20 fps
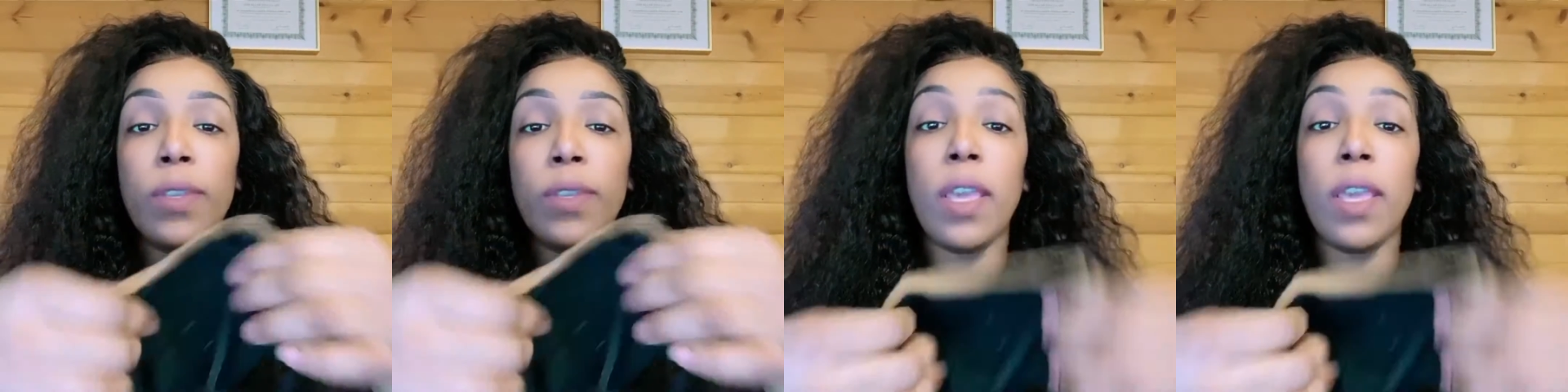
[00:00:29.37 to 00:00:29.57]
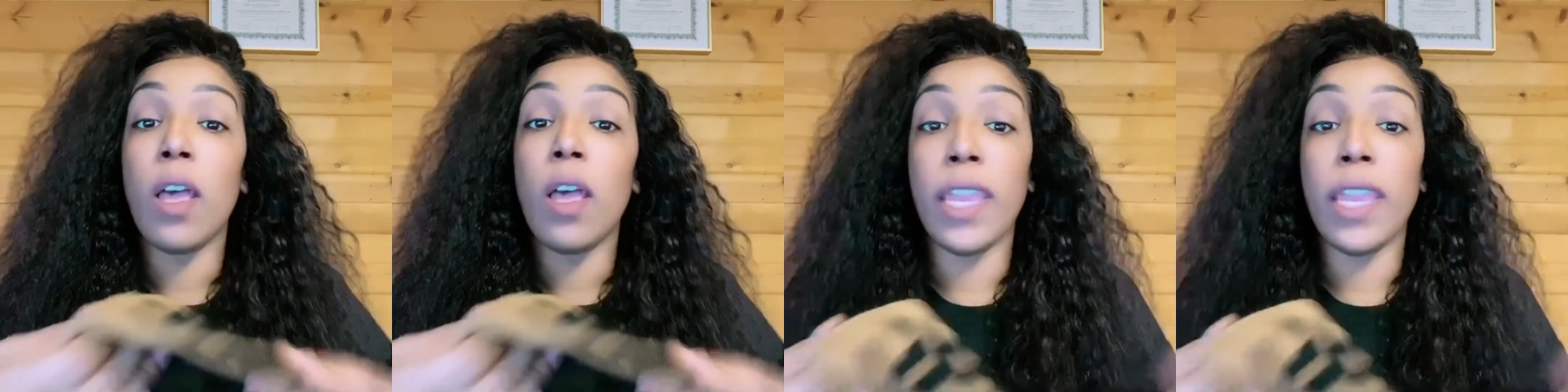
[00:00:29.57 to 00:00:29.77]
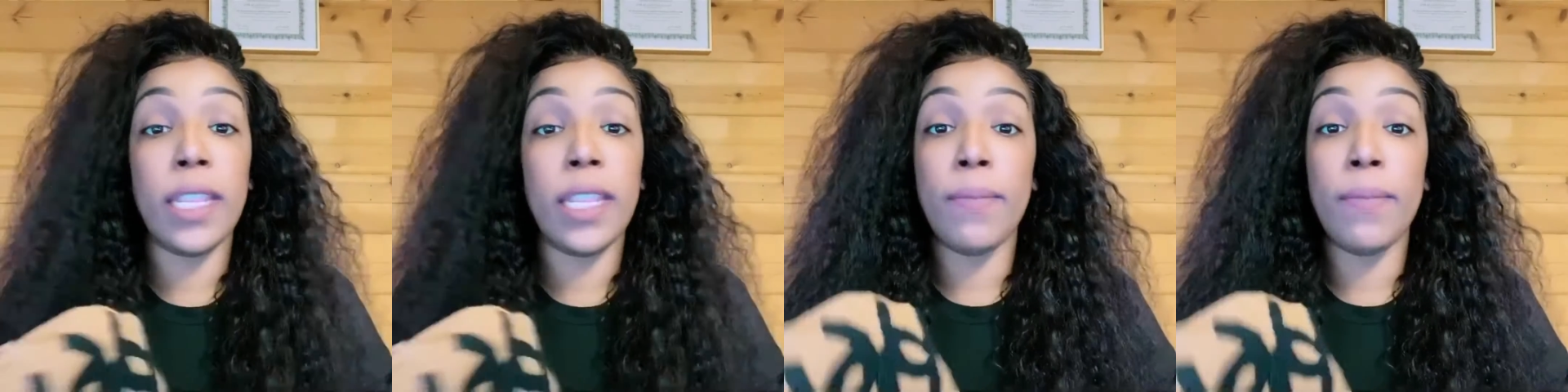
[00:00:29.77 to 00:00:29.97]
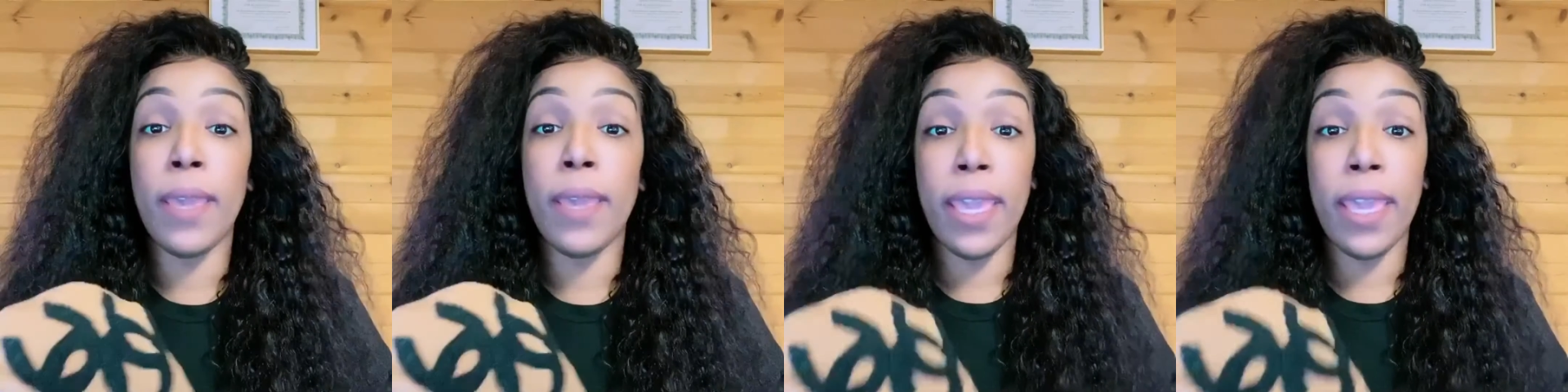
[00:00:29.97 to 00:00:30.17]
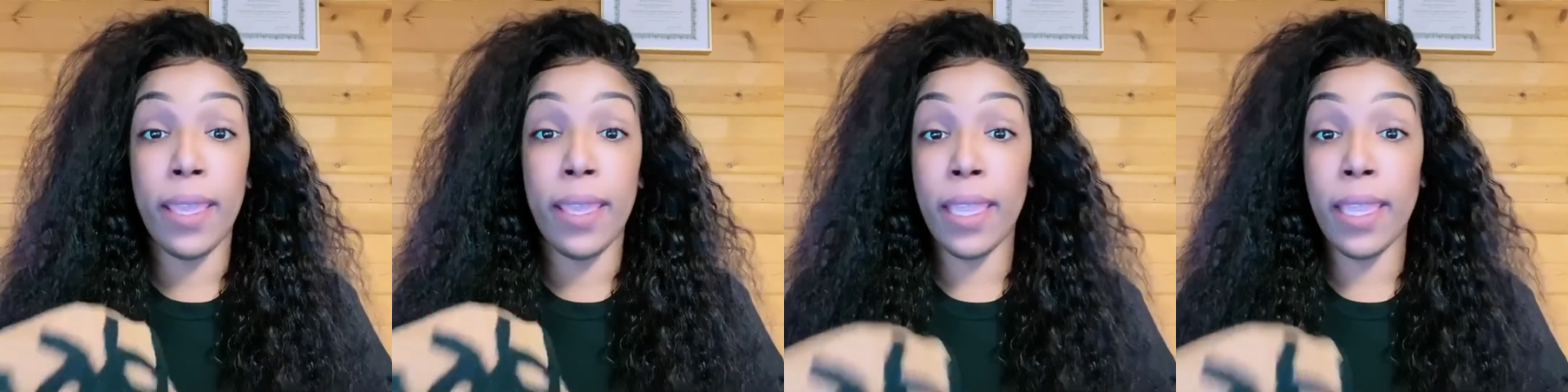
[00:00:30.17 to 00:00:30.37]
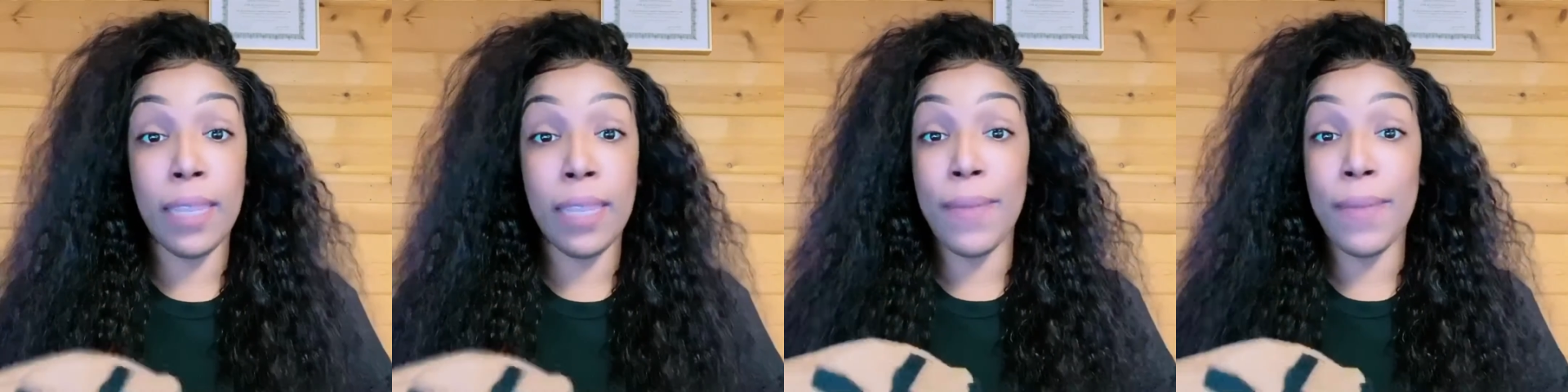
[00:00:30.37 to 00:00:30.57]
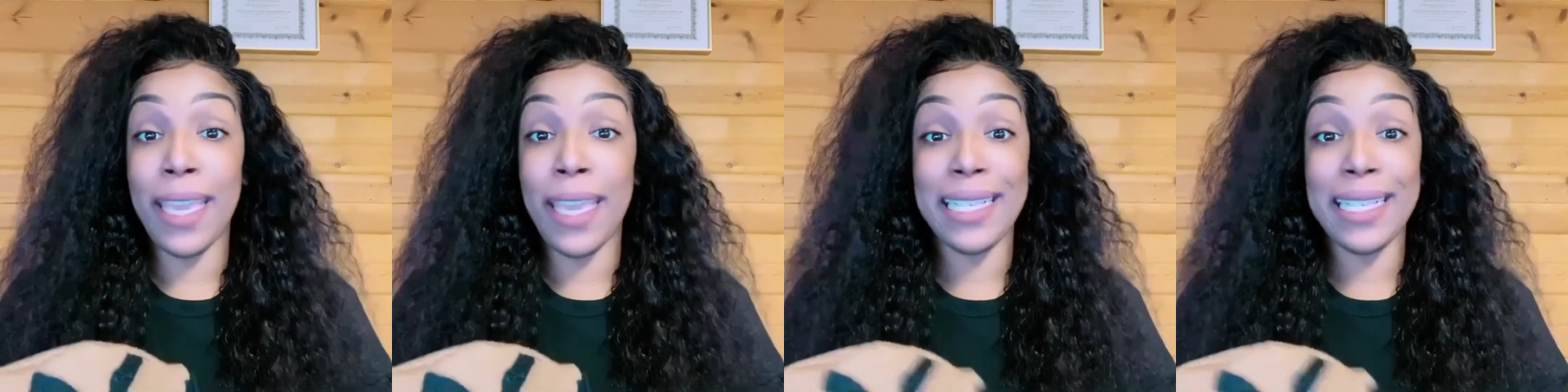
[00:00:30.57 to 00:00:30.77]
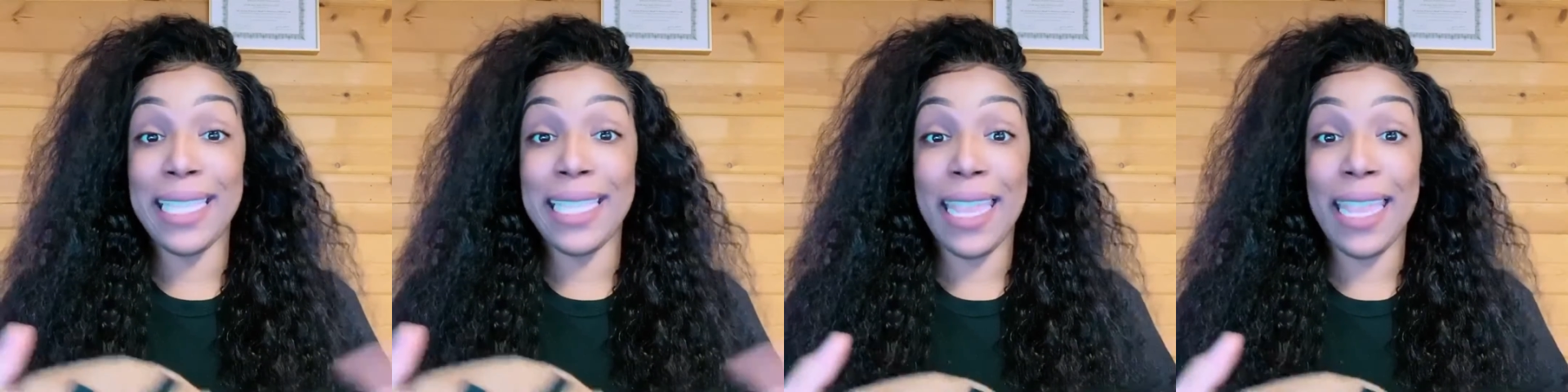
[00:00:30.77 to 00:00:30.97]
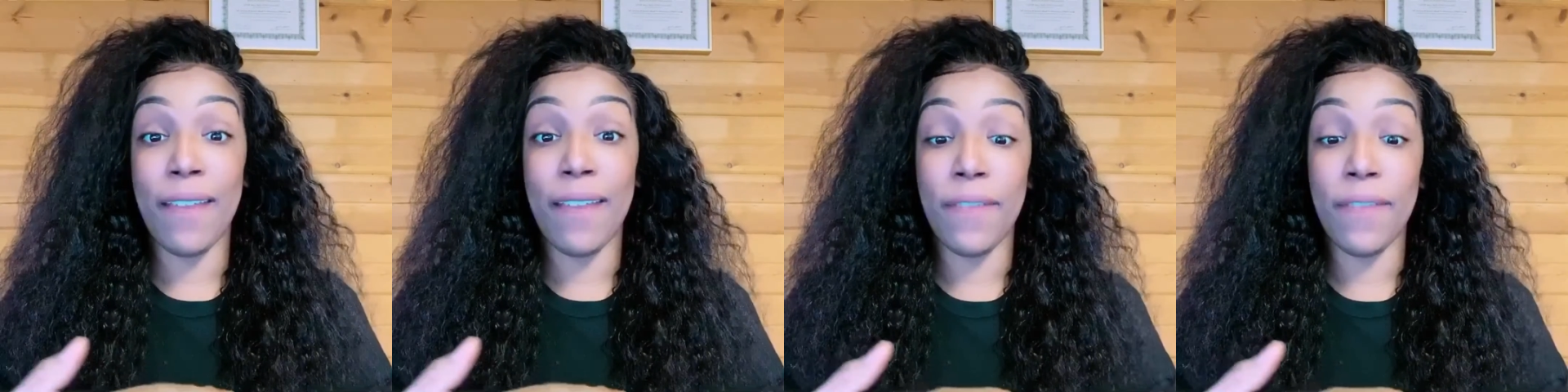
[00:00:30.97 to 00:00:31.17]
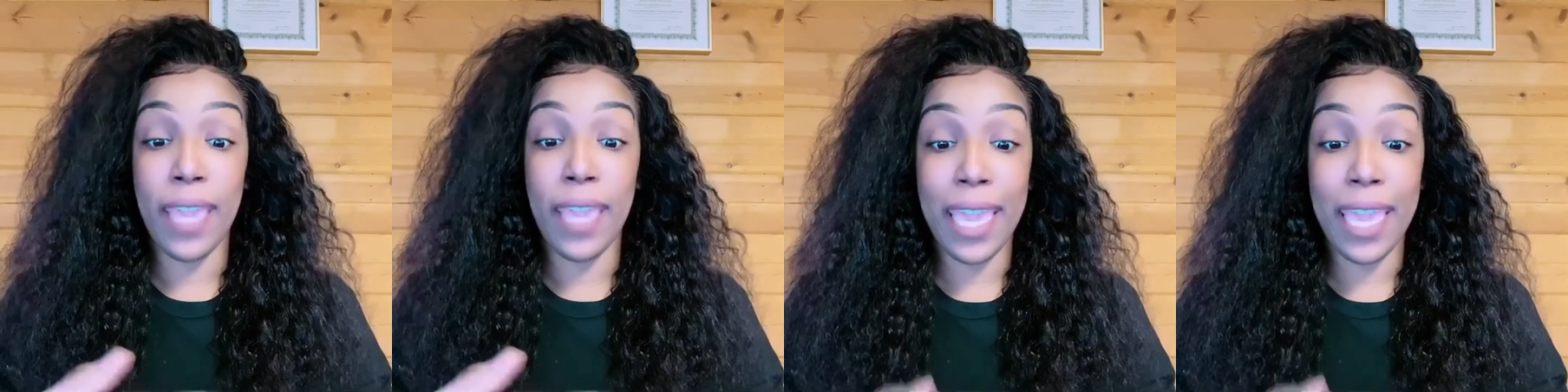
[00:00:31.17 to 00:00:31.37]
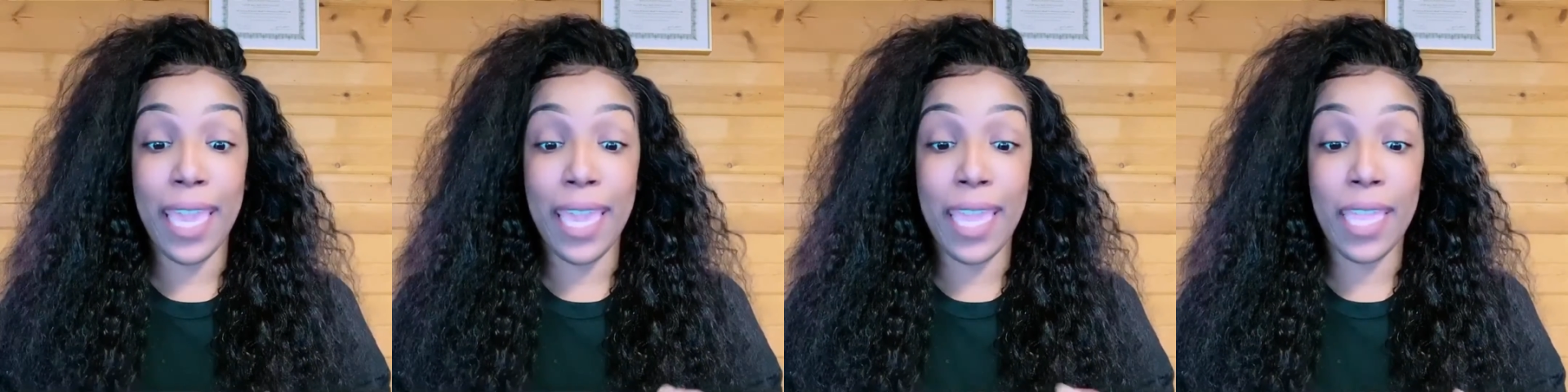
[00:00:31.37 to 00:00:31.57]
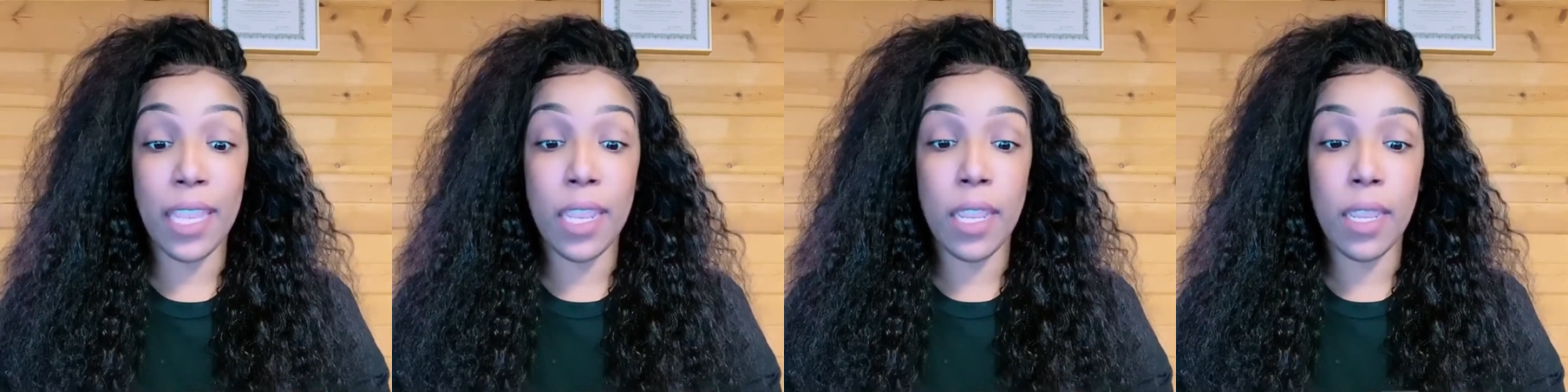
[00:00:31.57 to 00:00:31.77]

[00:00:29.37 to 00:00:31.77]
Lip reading: any mask that I've had,